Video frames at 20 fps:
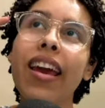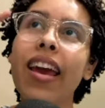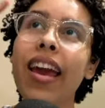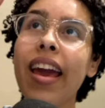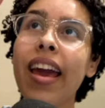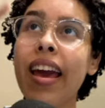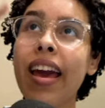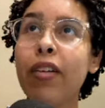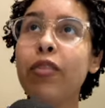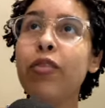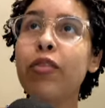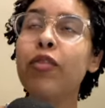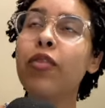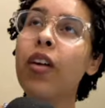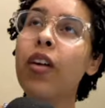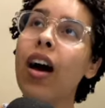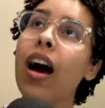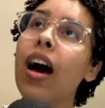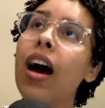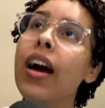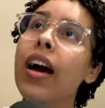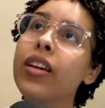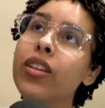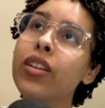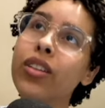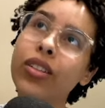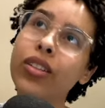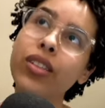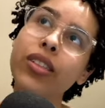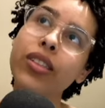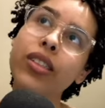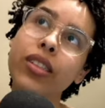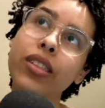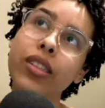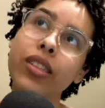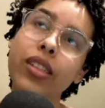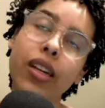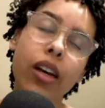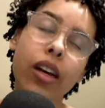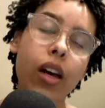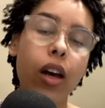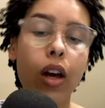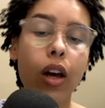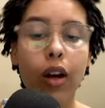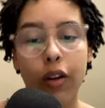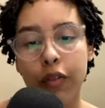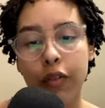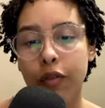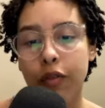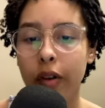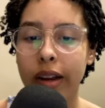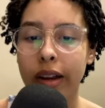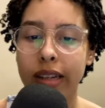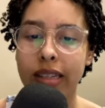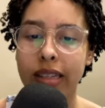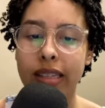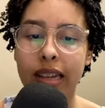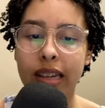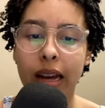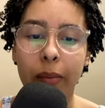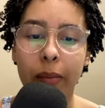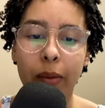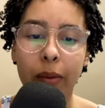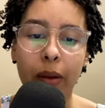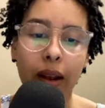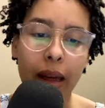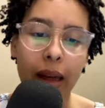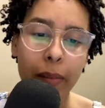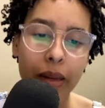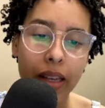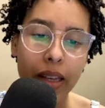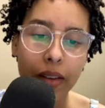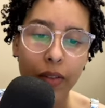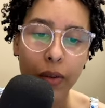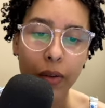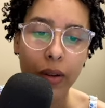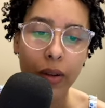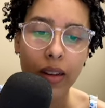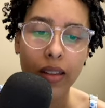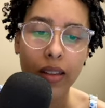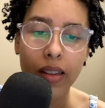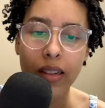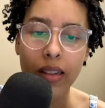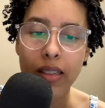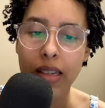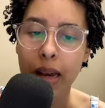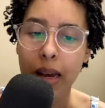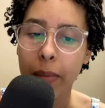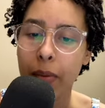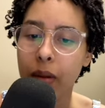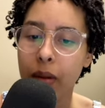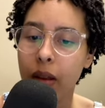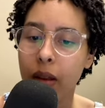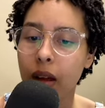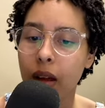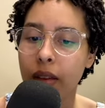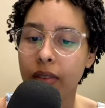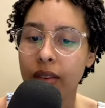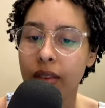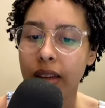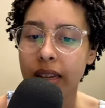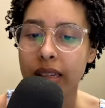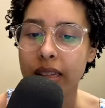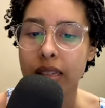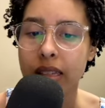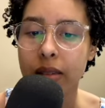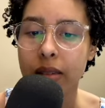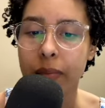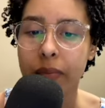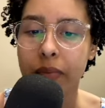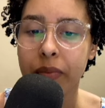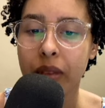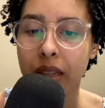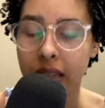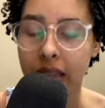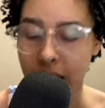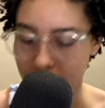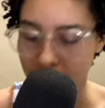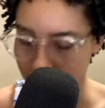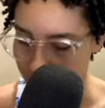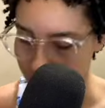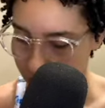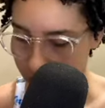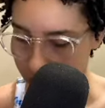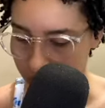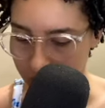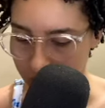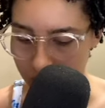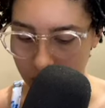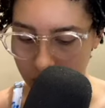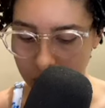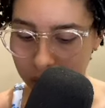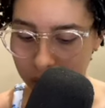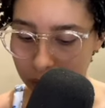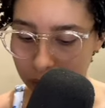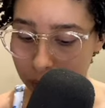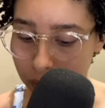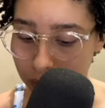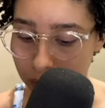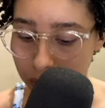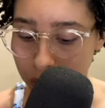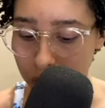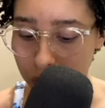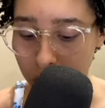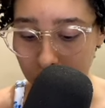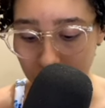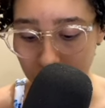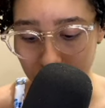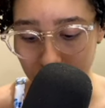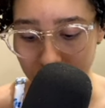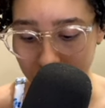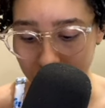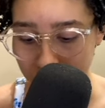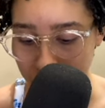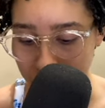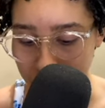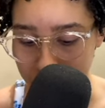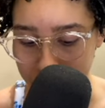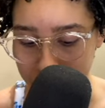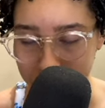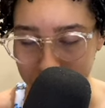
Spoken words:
If I could, for example, let me give you another example on this. If I could go there,